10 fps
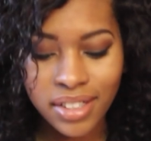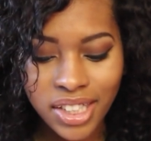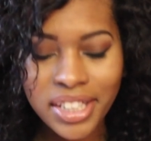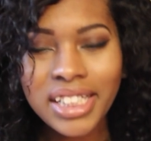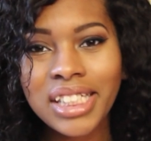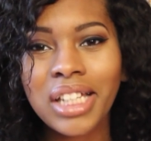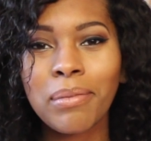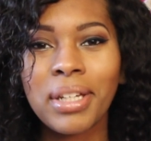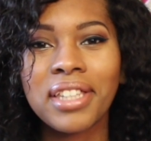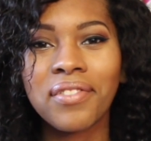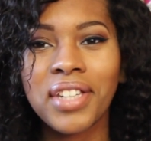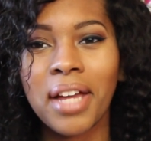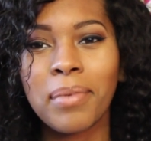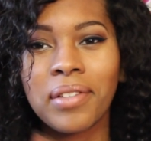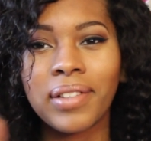So this is going to be the
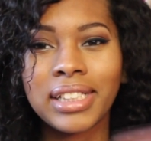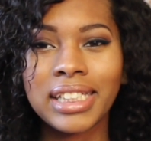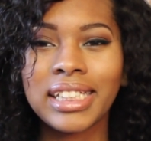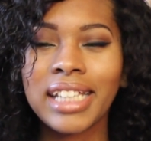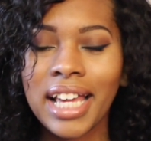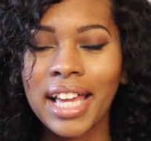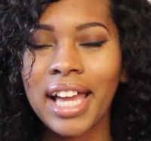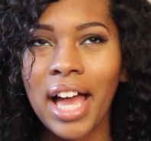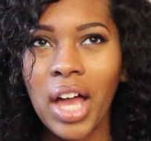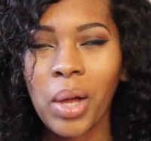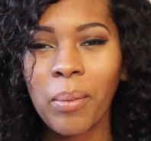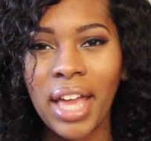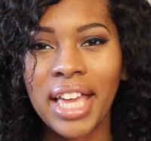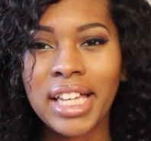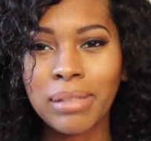VIP versus
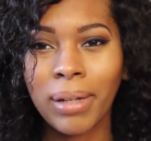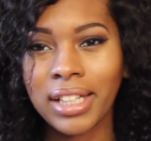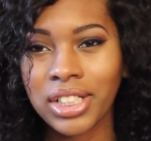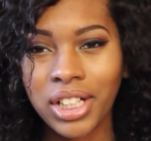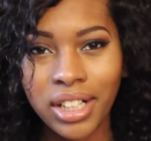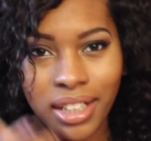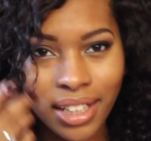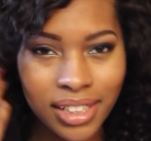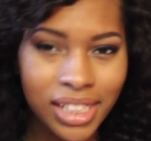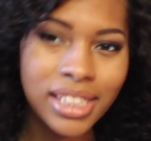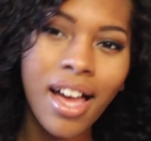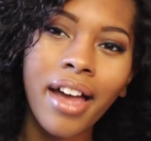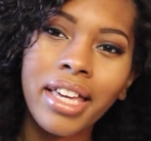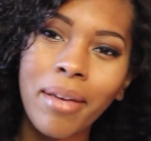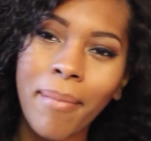AS Malaysian curly. Just
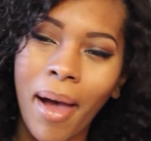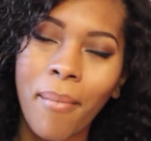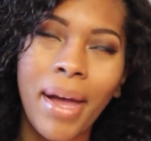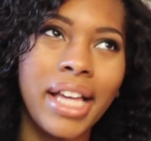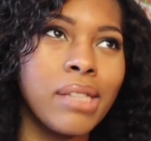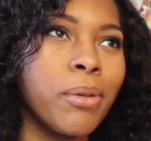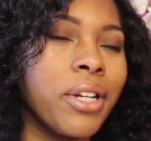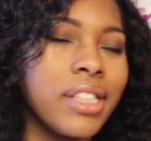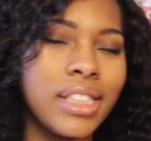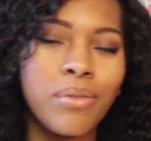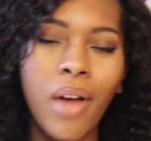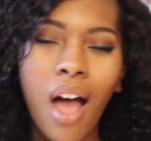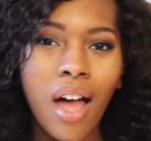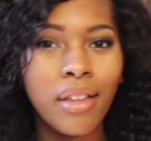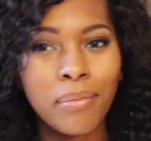talking about my experience with
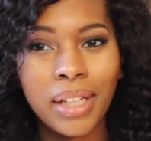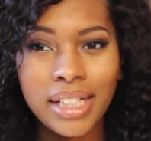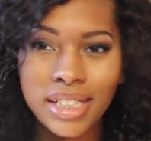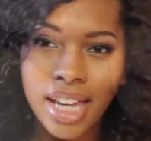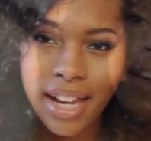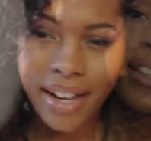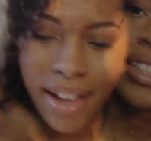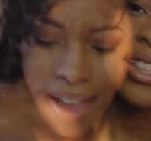all Malaysian hair.